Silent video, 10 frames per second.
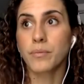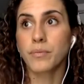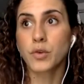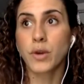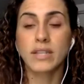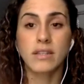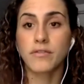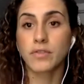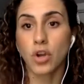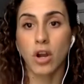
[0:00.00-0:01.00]
crazy
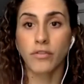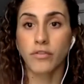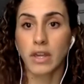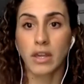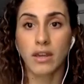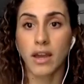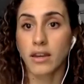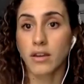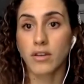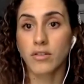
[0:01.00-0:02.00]
photography kind
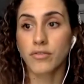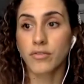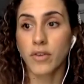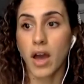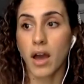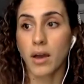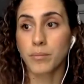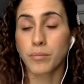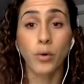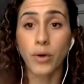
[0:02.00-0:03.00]
of
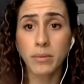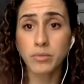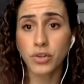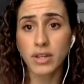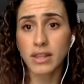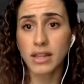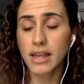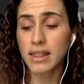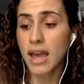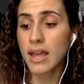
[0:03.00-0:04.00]
programs or anything
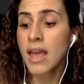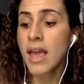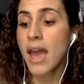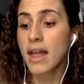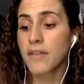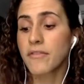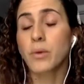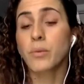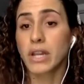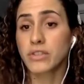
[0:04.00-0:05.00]
like that. And I
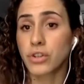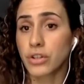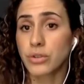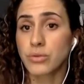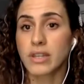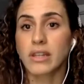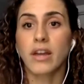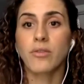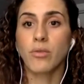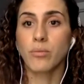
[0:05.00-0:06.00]
found when I started using
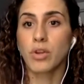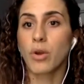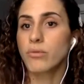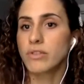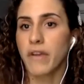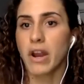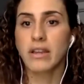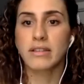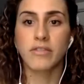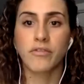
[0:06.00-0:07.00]
Lightroom, it was very
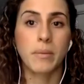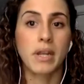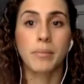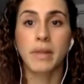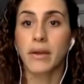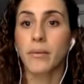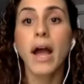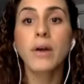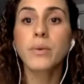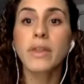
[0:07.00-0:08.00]
easy for me to play
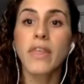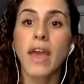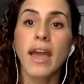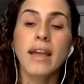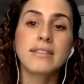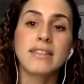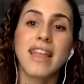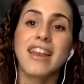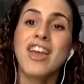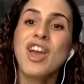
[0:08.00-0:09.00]
around with it. And
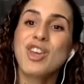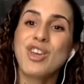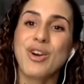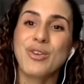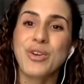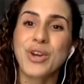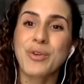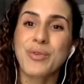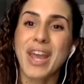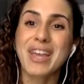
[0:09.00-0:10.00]
then, you can
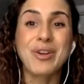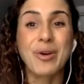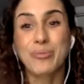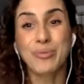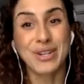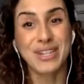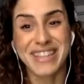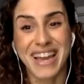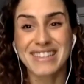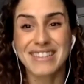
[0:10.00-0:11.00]
create your own
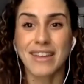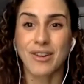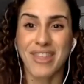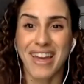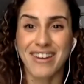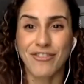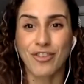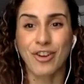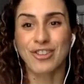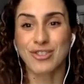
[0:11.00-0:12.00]
presets. I know that if
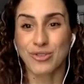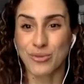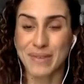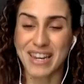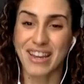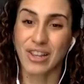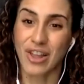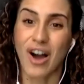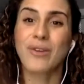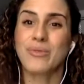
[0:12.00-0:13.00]
you're on social media a
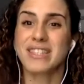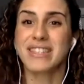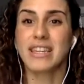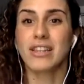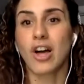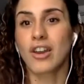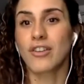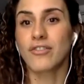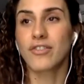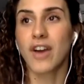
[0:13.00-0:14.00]
lot, we see a lot
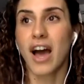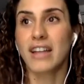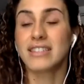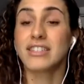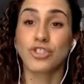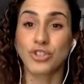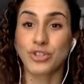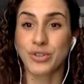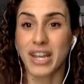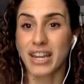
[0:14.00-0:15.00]
of digital
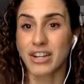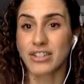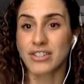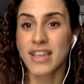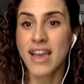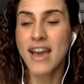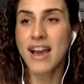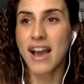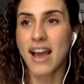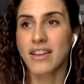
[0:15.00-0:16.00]
creators
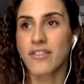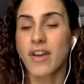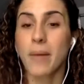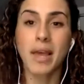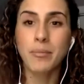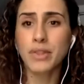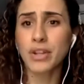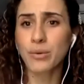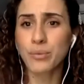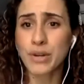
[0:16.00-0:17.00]
kind of coming up with
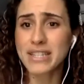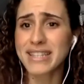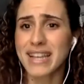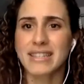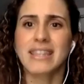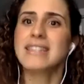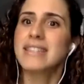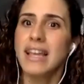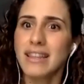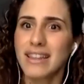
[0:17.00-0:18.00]
their own presets and then
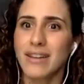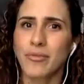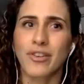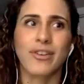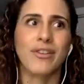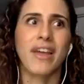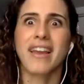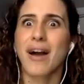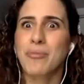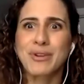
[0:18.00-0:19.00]
selling them for like
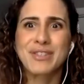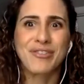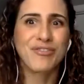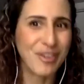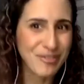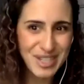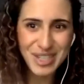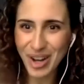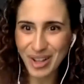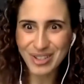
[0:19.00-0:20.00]
upwards of
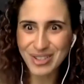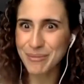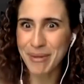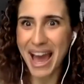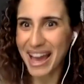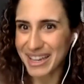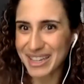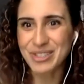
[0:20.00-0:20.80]
$50 a package